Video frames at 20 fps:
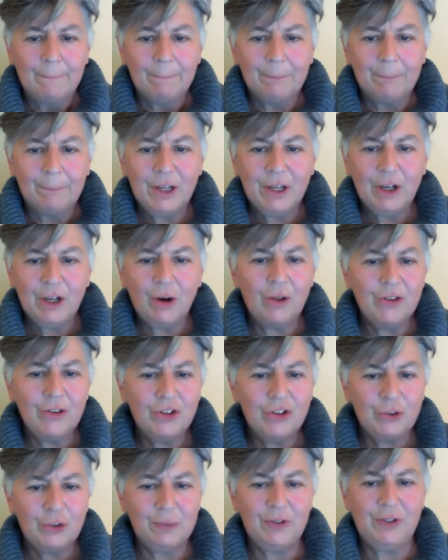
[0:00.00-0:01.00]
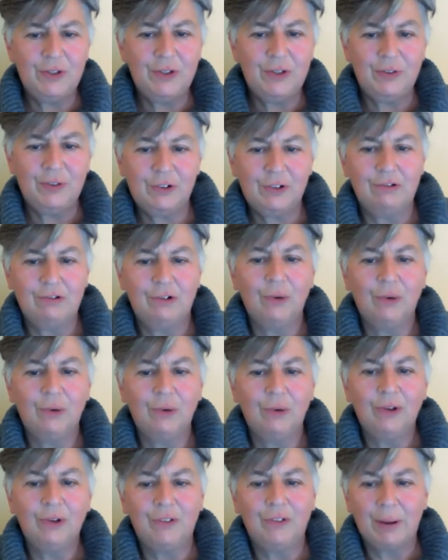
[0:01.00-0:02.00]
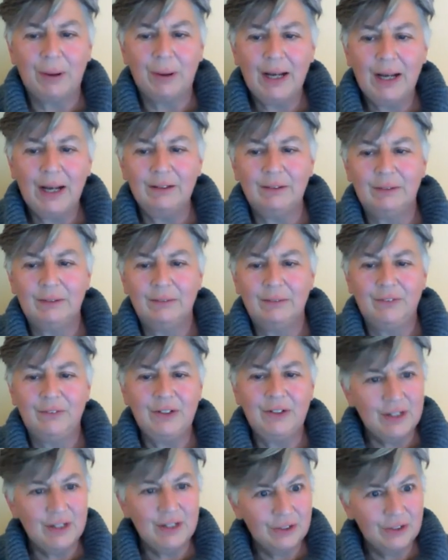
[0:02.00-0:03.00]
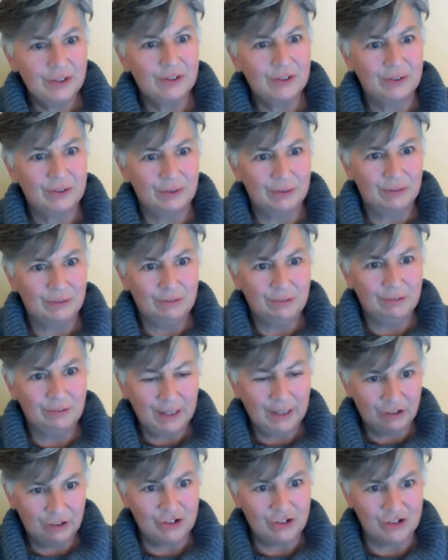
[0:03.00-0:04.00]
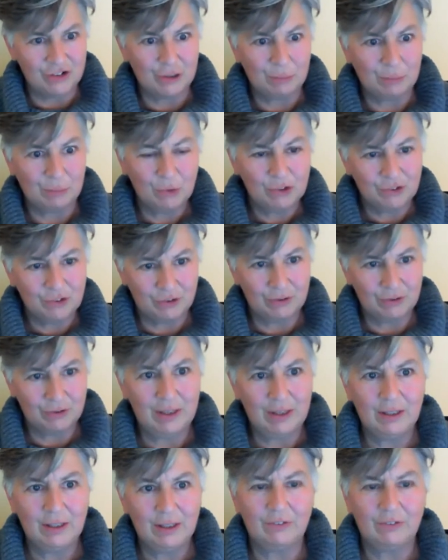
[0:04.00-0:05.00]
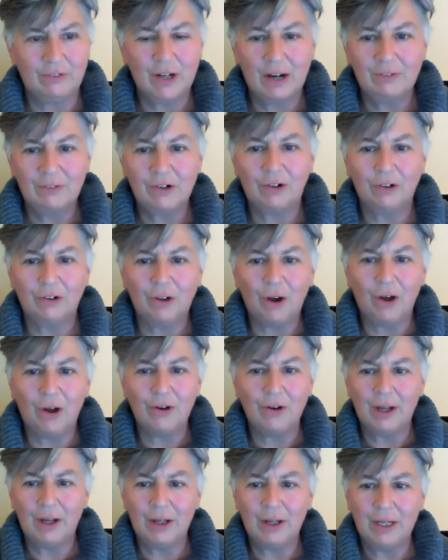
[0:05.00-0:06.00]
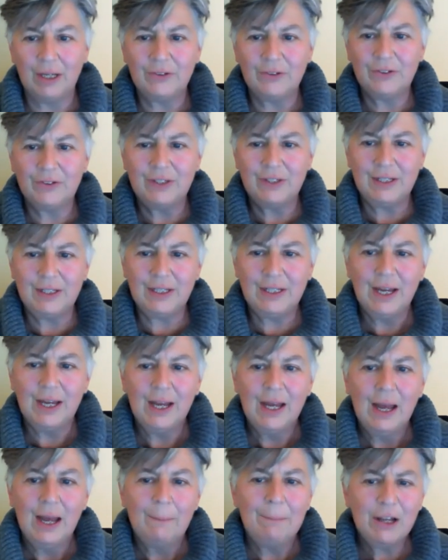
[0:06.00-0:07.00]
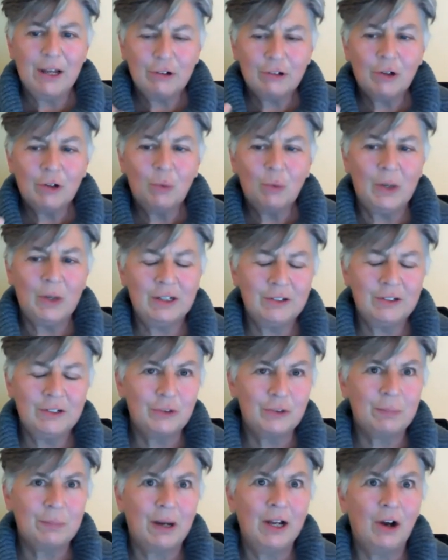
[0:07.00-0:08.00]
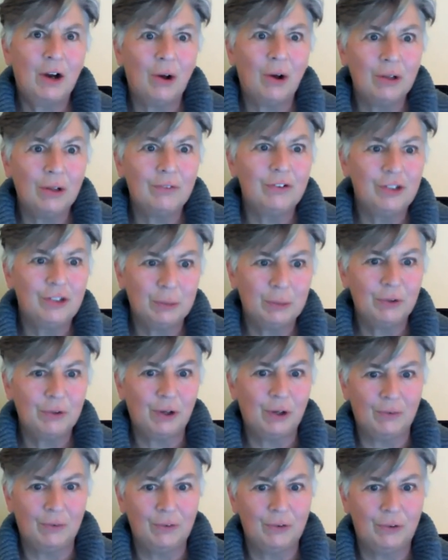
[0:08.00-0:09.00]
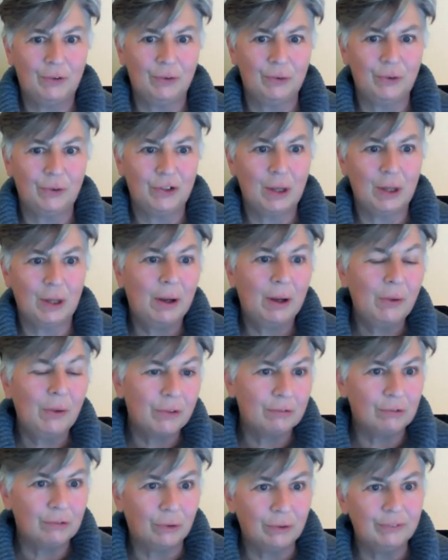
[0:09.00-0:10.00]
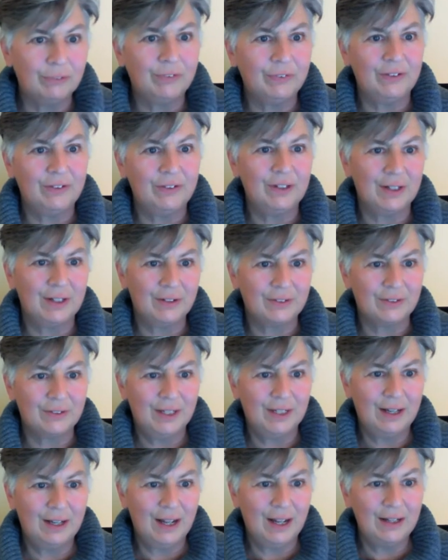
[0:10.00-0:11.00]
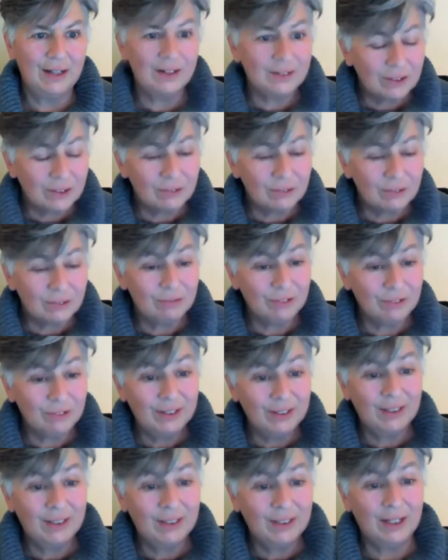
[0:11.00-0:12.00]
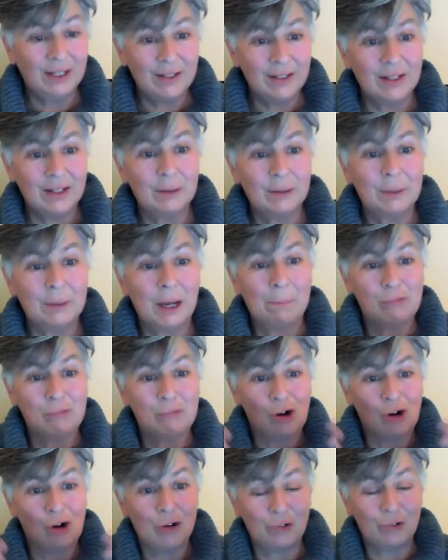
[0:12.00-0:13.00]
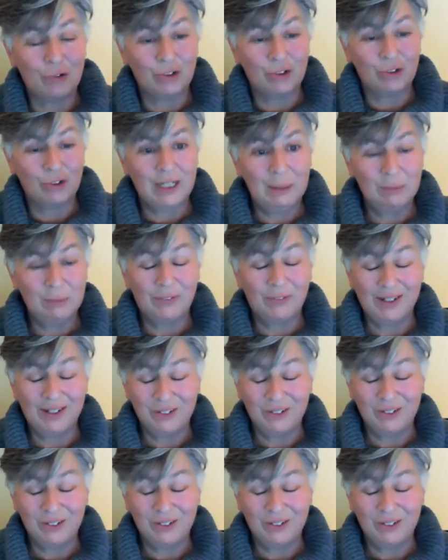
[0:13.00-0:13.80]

Beyond the specific role of the pilot-VTS relationship, which I think I've covered a lot, is the better awareness by all of ship's officers about the role of VTS. And this is really, I think, a broader scheme of things.